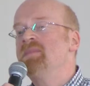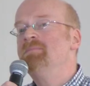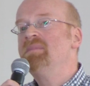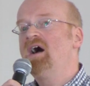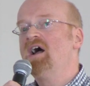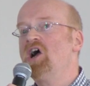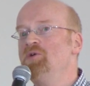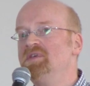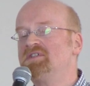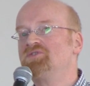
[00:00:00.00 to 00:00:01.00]
I
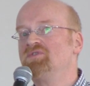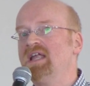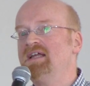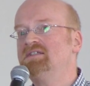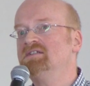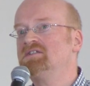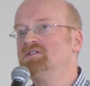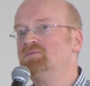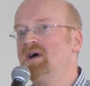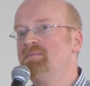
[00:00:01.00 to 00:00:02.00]
hope this is related
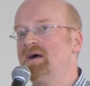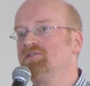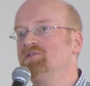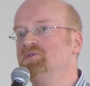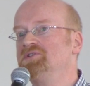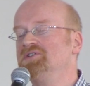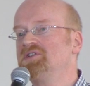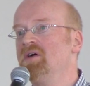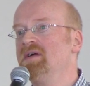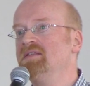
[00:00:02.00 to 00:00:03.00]
to where Malcolm was
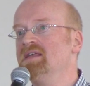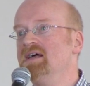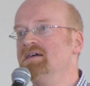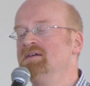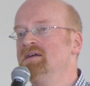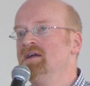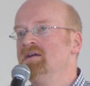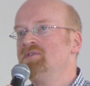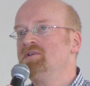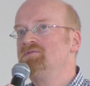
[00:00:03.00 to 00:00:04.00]
just going there,
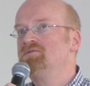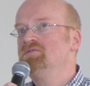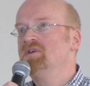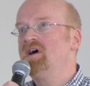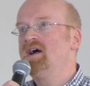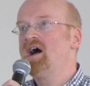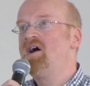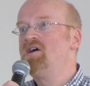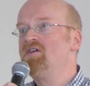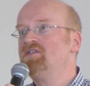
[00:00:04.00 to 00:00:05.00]
that I
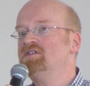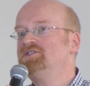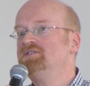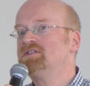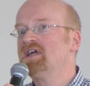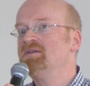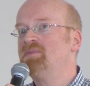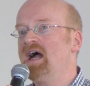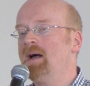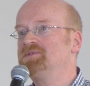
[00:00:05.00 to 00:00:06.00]
half heard you say,
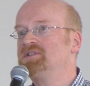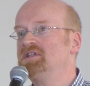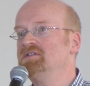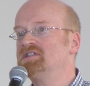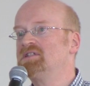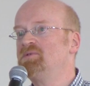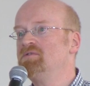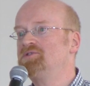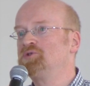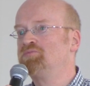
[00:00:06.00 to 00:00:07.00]
perhaps, that in the
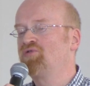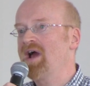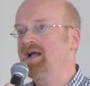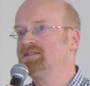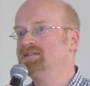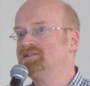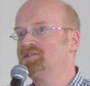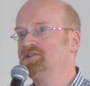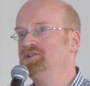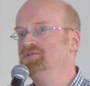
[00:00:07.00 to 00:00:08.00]
spiritual practice
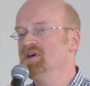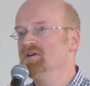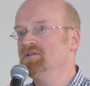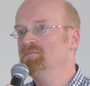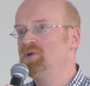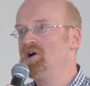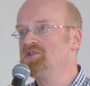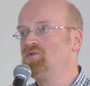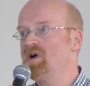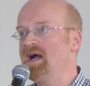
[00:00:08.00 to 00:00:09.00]
that you know, part
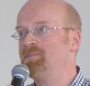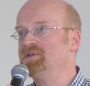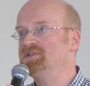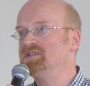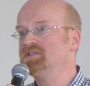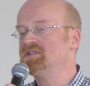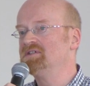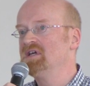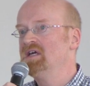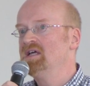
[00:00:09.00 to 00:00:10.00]
of what happens is
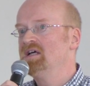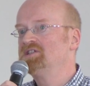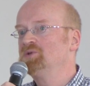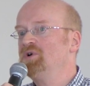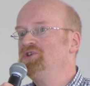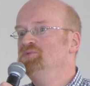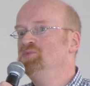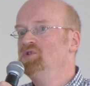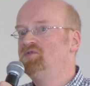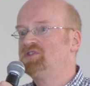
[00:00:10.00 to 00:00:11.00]
that, as it were, you
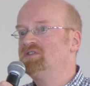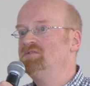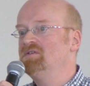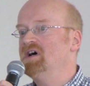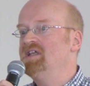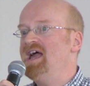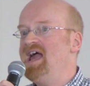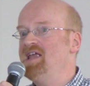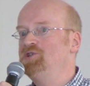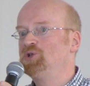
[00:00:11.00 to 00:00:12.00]
move to an
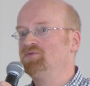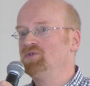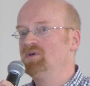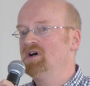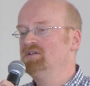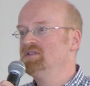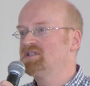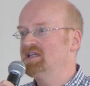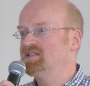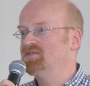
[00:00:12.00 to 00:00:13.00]
edge of your own
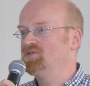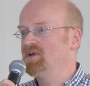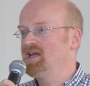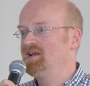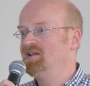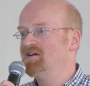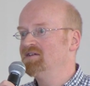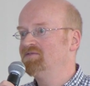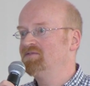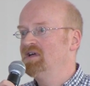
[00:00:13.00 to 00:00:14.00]
sense of your inner
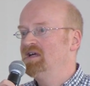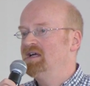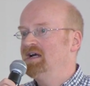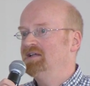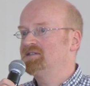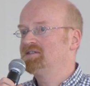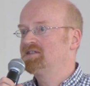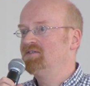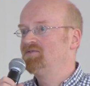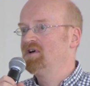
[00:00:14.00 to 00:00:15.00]
life and
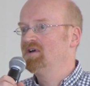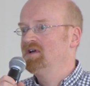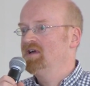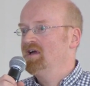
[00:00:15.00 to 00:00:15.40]
discover